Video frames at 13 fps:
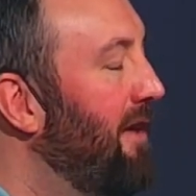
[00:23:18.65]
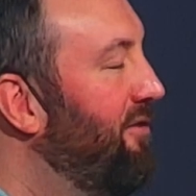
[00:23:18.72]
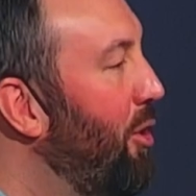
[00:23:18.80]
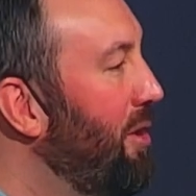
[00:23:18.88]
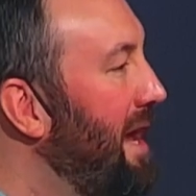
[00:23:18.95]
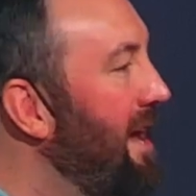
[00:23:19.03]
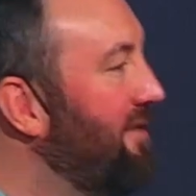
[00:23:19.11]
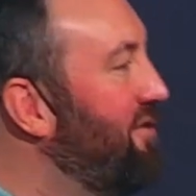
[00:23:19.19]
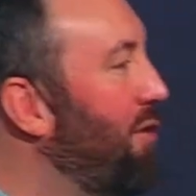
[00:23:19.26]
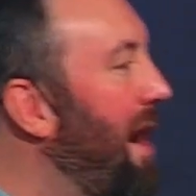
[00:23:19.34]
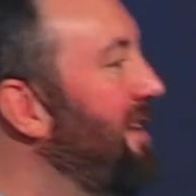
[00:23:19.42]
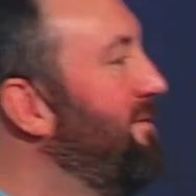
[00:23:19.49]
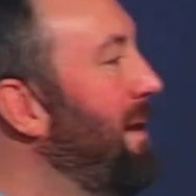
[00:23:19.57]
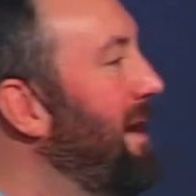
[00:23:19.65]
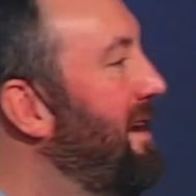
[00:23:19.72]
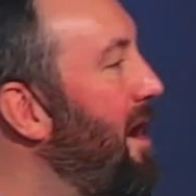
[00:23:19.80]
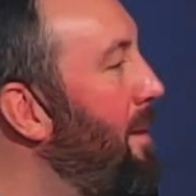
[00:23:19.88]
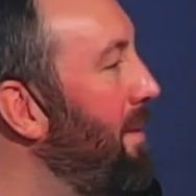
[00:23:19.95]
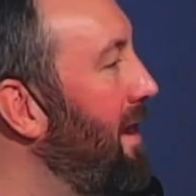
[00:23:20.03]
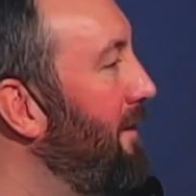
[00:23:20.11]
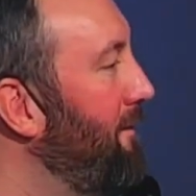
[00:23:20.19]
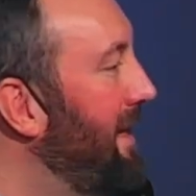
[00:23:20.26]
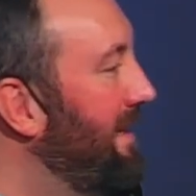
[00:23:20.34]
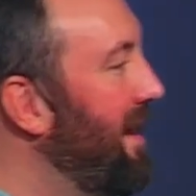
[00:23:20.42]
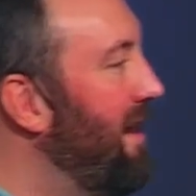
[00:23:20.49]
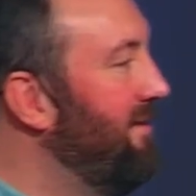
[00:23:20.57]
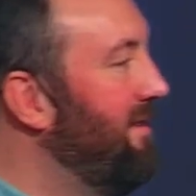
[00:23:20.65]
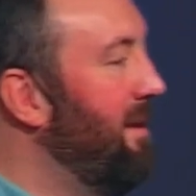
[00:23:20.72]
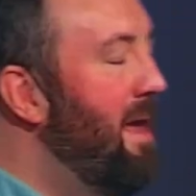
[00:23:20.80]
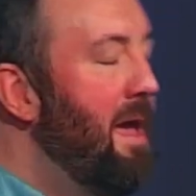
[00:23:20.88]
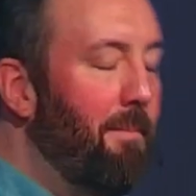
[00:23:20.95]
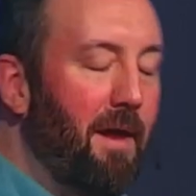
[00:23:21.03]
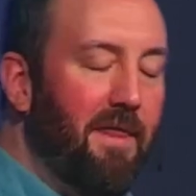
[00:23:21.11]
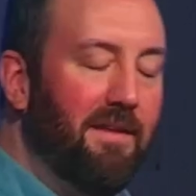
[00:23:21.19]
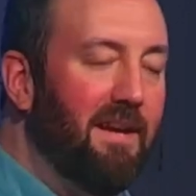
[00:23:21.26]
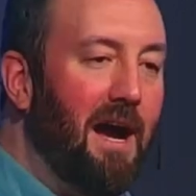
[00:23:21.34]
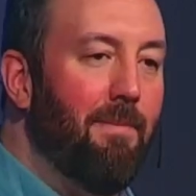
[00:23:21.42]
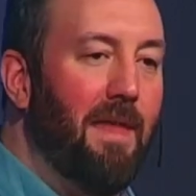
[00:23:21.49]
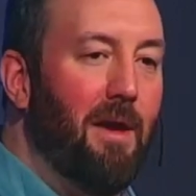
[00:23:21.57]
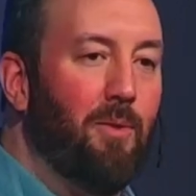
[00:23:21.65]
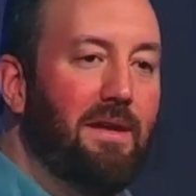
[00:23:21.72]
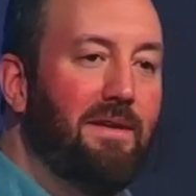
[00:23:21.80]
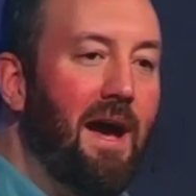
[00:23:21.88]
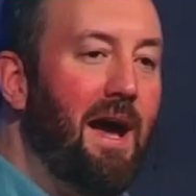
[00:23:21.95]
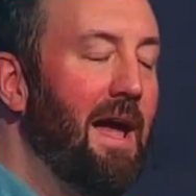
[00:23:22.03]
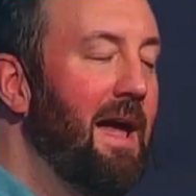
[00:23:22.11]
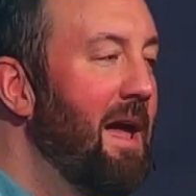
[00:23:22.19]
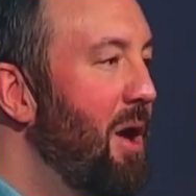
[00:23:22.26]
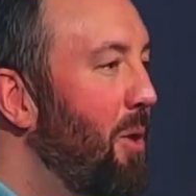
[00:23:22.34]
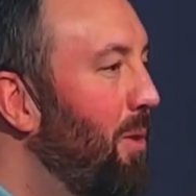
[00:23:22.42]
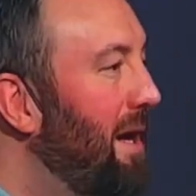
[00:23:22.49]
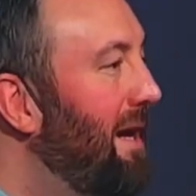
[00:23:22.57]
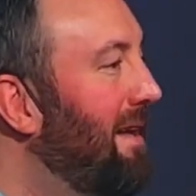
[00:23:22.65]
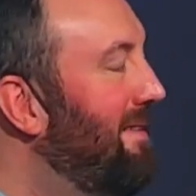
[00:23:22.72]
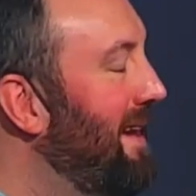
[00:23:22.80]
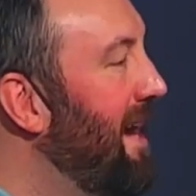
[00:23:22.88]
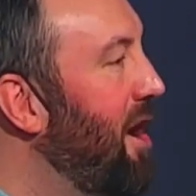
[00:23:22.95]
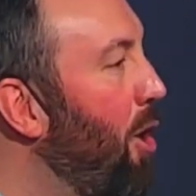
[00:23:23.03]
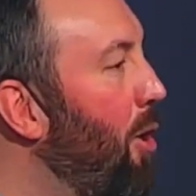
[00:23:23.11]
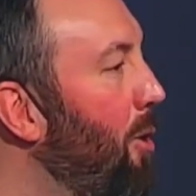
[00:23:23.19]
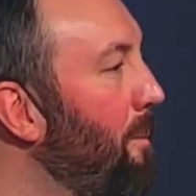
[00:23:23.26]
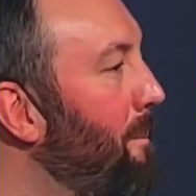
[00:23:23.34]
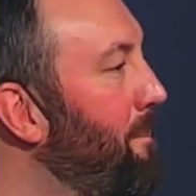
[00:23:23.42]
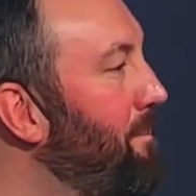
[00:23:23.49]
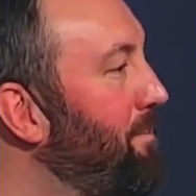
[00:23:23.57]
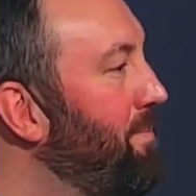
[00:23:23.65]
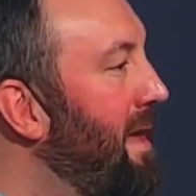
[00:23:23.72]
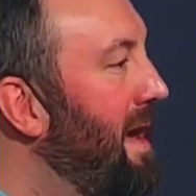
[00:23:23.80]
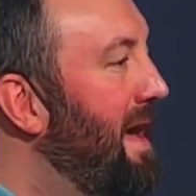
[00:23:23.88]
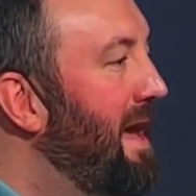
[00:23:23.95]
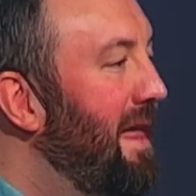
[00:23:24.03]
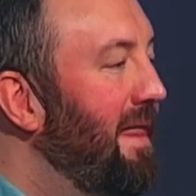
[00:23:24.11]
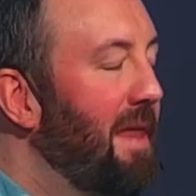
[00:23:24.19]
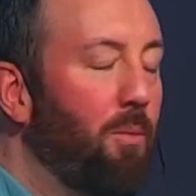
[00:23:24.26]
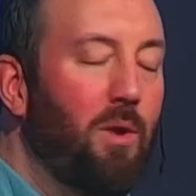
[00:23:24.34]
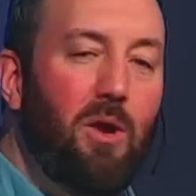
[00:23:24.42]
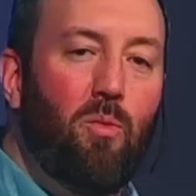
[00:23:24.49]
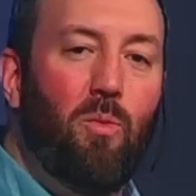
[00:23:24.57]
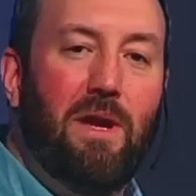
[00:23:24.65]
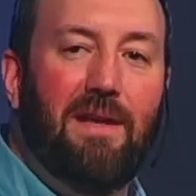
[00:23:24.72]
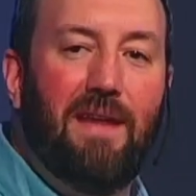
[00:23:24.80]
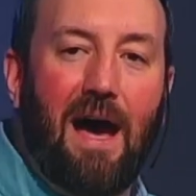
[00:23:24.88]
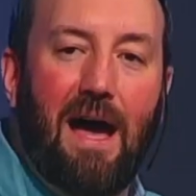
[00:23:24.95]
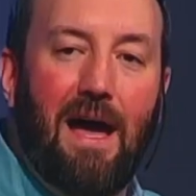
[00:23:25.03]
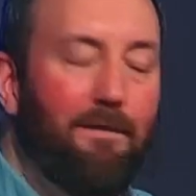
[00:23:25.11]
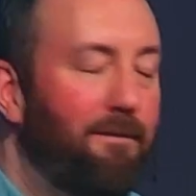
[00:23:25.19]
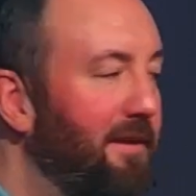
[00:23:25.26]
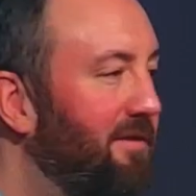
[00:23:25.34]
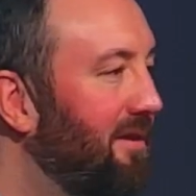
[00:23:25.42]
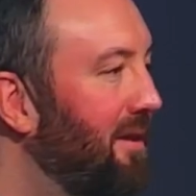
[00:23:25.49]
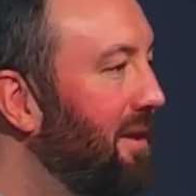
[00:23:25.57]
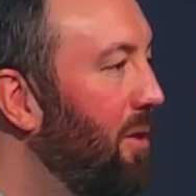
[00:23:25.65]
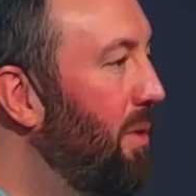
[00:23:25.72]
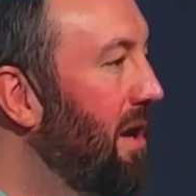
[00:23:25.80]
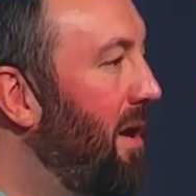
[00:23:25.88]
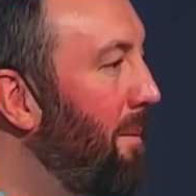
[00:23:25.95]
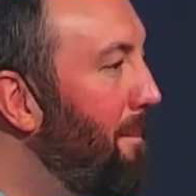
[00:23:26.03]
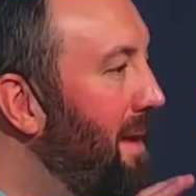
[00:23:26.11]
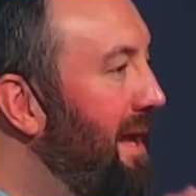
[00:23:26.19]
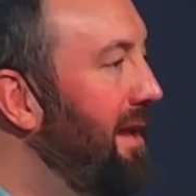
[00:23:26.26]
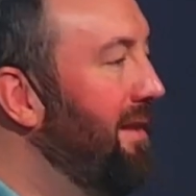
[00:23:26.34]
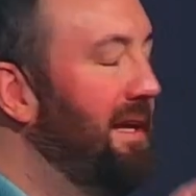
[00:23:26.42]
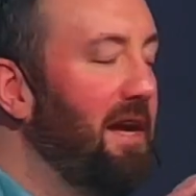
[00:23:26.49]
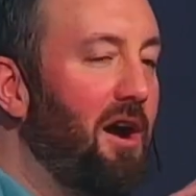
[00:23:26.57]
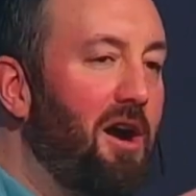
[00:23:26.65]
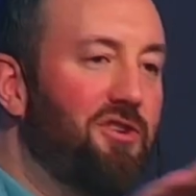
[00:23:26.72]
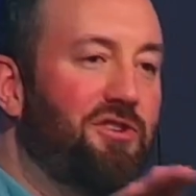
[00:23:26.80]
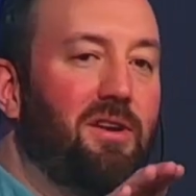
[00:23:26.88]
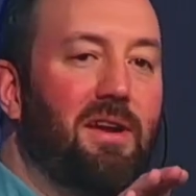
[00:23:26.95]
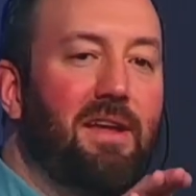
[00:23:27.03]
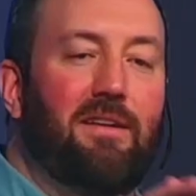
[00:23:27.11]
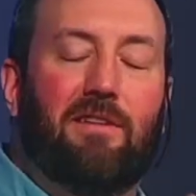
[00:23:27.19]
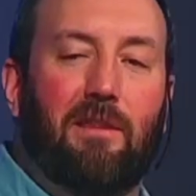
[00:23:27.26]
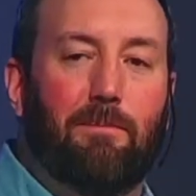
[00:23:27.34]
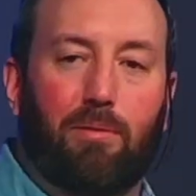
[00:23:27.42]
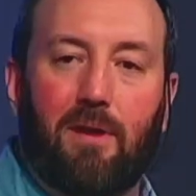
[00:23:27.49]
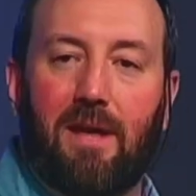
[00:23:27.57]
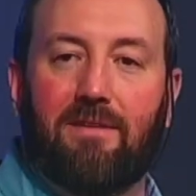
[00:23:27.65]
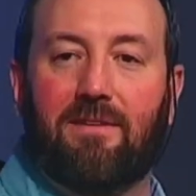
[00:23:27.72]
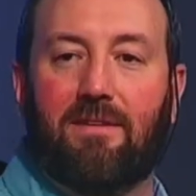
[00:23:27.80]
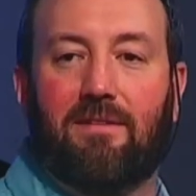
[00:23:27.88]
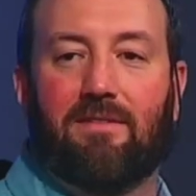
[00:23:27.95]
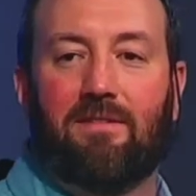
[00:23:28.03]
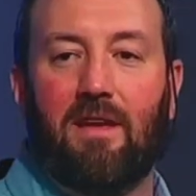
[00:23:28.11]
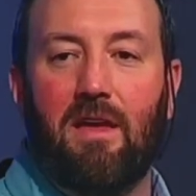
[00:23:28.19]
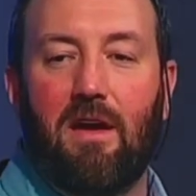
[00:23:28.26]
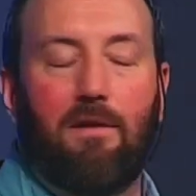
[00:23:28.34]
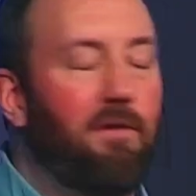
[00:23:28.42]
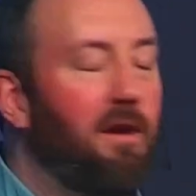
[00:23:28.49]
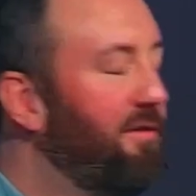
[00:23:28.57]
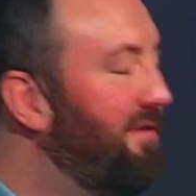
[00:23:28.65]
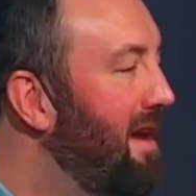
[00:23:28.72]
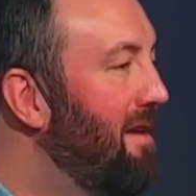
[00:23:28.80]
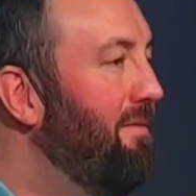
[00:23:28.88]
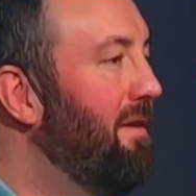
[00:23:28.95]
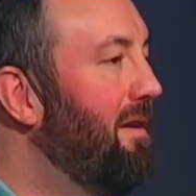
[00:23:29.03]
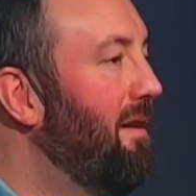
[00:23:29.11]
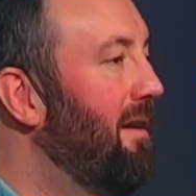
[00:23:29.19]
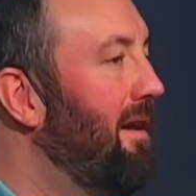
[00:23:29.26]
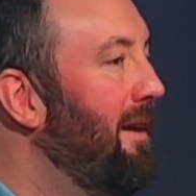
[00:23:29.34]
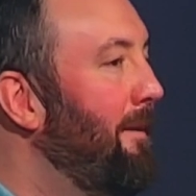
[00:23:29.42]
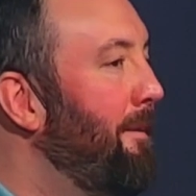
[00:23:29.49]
And so, yes, Christ may come, but if he doesn't, by the time that we die, we can take hope that when we die physically, we are immediately ushered into the presence of our Savior.